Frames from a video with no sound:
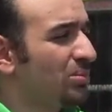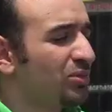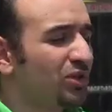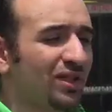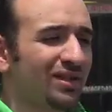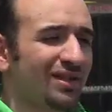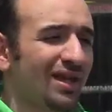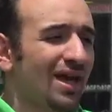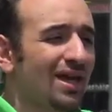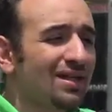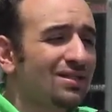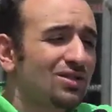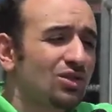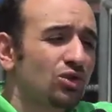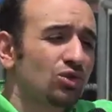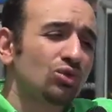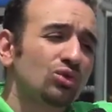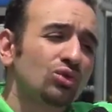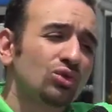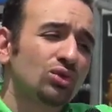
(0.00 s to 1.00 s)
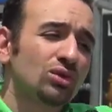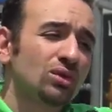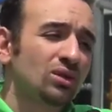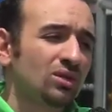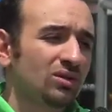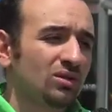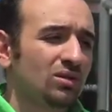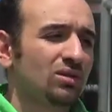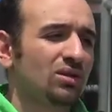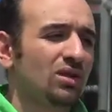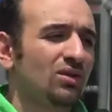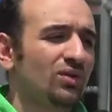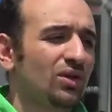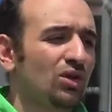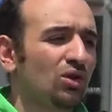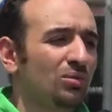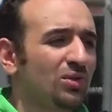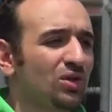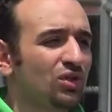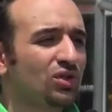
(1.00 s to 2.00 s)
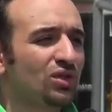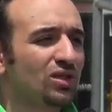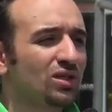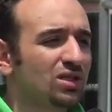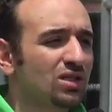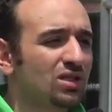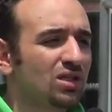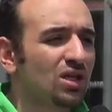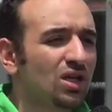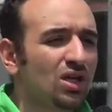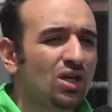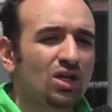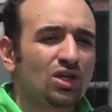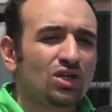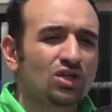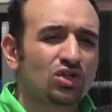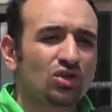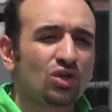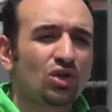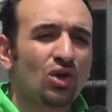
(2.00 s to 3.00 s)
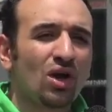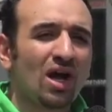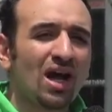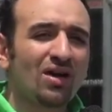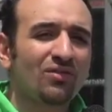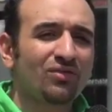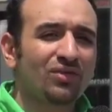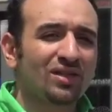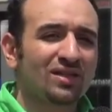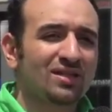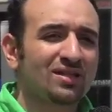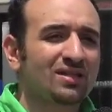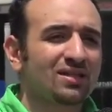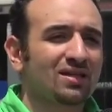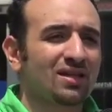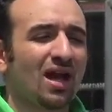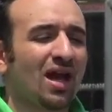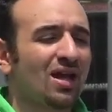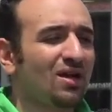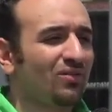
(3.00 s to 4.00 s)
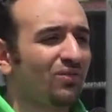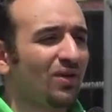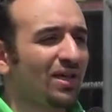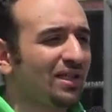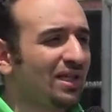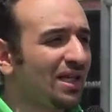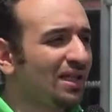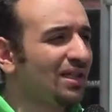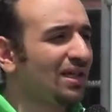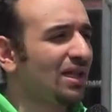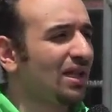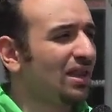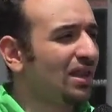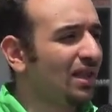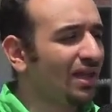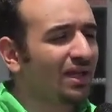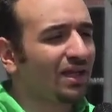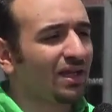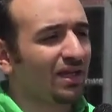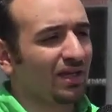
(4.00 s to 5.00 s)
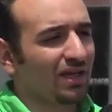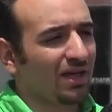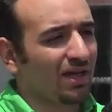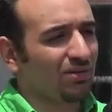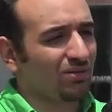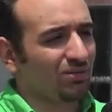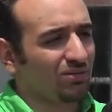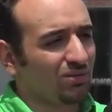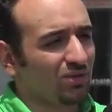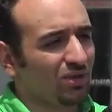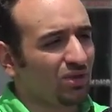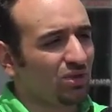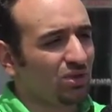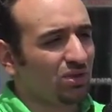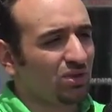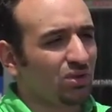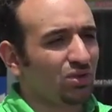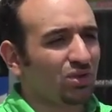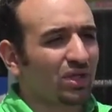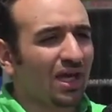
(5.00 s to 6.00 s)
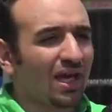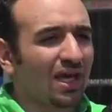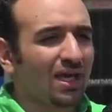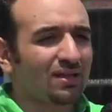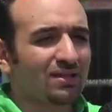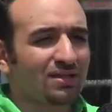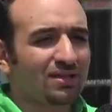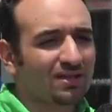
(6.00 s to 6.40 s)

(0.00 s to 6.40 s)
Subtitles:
print ads to TV commercials. So you have this kind of analytical thinking now. You can't